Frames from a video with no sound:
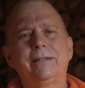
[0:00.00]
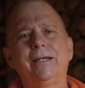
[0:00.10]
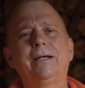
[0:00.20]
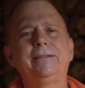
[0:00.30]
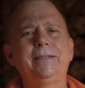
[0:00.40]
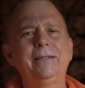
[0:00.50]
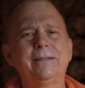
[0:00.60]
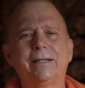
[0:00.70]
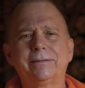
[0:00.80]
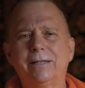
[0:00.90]
The idea
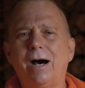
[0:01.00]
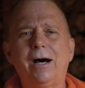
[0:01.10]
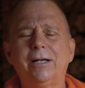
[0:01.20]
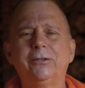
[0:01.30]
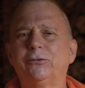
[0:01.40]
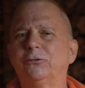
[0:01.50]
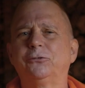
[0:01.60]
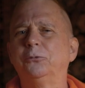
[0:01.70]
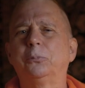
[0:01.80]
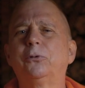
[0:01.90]
that God is a
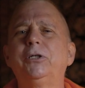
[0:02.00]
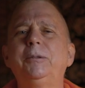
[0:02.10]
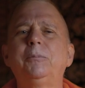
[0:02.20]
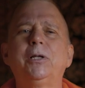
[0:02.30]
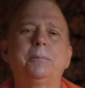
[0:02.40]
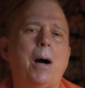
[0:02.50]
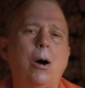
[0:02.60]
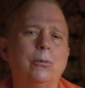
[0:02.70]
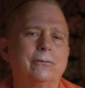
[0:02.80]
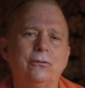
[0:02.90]
supremely
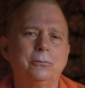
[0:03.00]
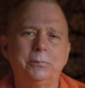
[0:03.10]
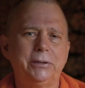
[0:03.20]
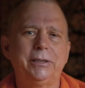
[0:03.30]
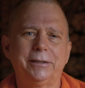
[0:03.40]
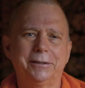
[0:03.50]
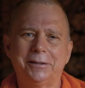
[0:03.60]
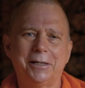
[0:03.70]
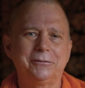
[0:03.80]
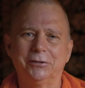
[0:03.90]
powerful being in
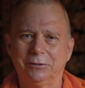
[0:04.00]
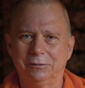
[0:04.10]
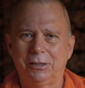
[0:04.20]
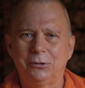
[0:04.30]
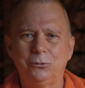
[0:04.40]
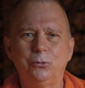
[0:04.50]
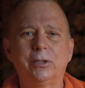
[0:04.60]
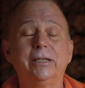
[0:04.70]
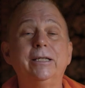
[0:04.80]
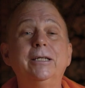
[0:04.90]
heaven who
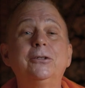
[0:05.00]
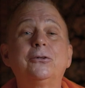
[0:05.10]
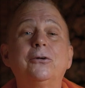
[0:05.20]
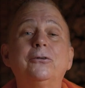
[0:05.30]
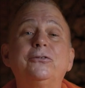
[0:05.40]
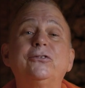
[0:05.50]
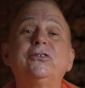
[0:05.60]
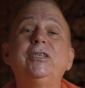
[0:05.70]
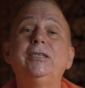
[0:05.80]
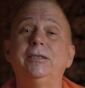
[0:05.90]
can
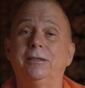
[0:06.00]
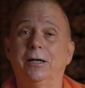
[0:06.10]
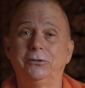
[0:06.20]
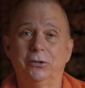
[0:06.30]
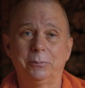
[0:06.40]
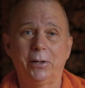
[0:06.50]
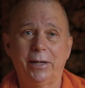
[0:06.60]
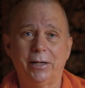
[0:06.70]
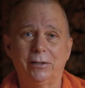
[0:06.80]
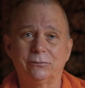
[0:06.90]
intercede on your
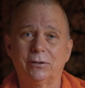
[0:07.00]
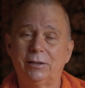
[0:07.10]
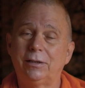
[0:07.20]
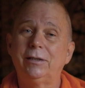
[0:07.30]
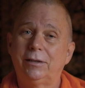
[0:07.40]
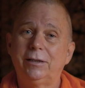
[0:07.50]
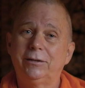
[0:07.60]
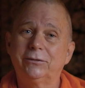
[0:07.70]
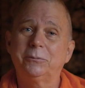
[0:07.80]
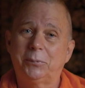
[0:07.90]
behalf
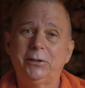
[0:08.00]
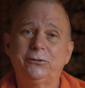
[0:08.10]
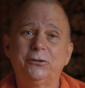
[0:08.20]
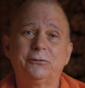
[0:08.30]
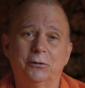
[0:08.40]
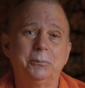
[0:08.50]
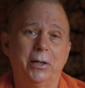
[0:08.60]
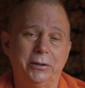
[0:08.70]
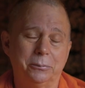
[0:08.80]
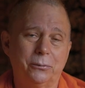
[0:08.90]
is the basis for many